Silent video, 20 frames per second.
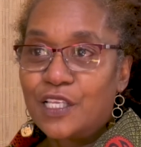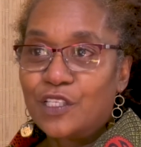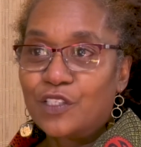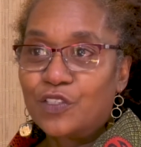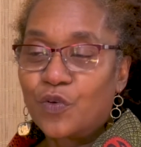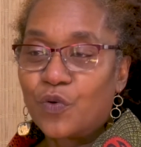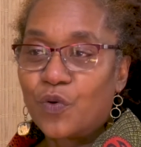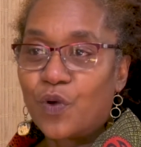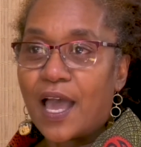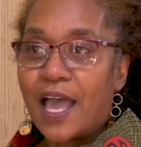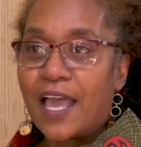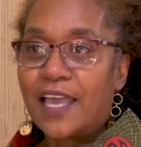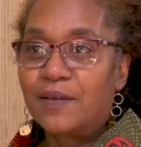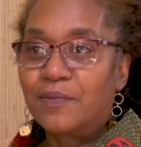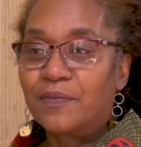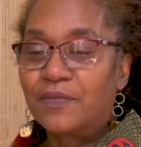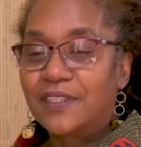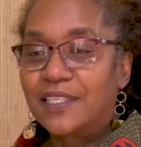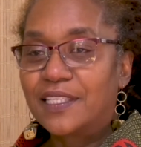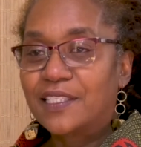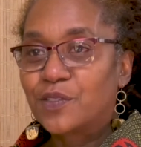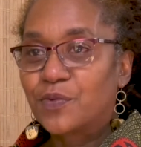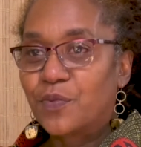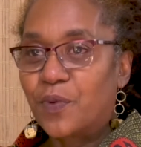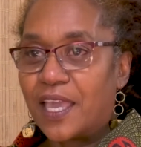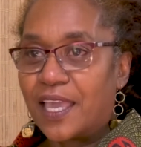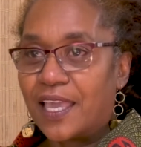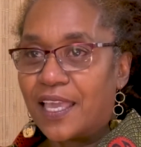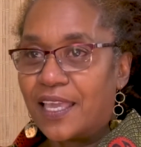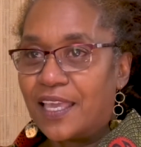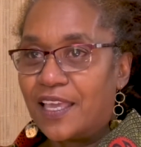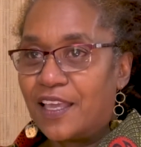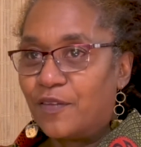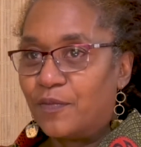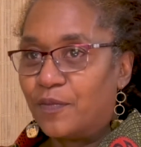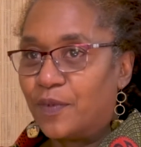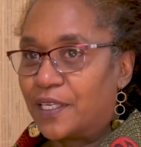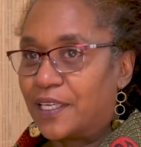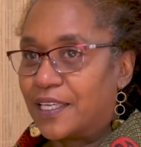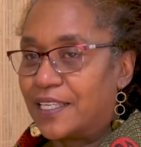So I am this way
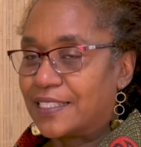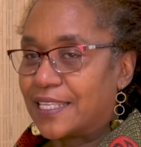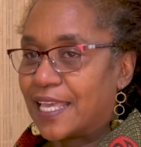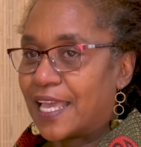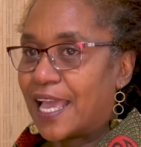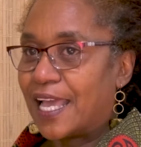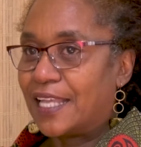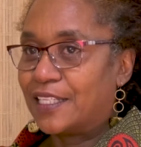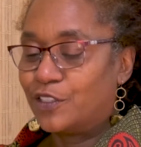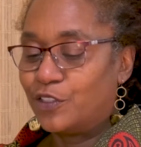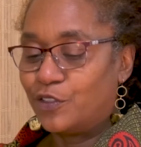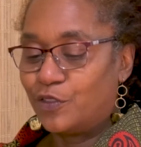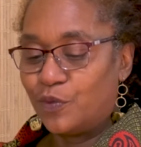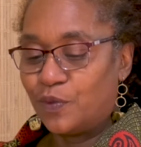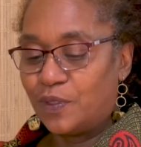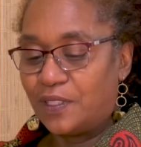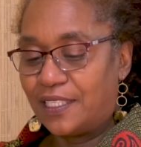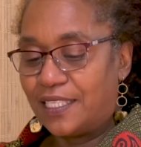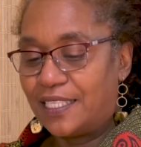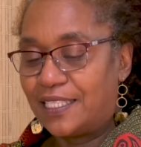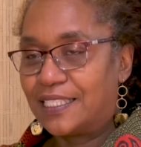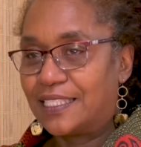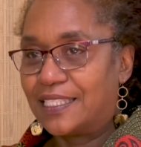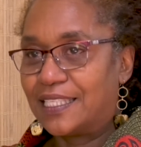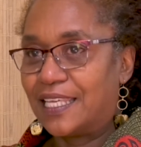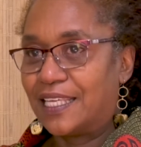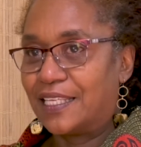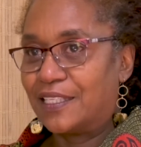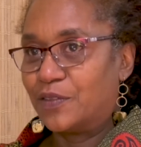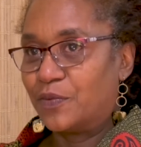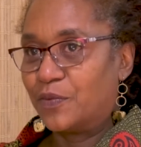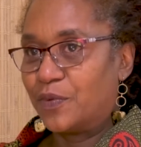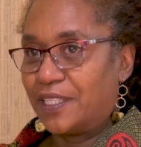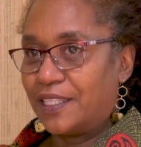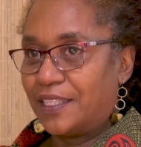because I had to do these things